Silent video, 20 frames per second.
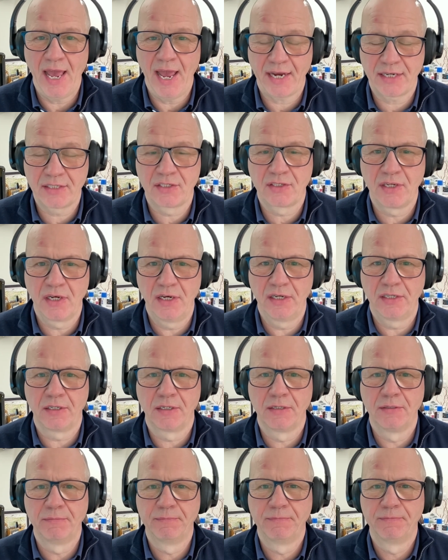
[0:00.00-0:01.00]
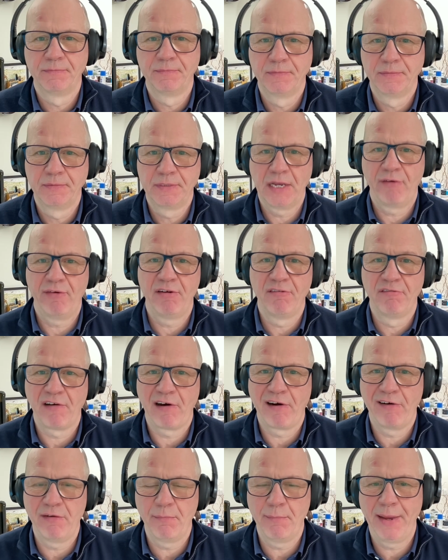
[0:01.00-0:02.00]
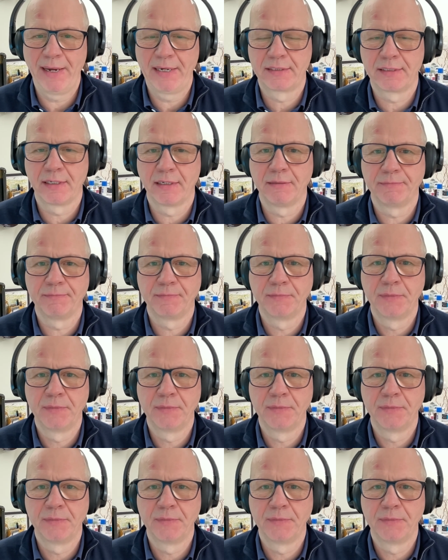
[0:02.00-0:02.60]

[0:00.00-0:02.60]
external, they're environmental,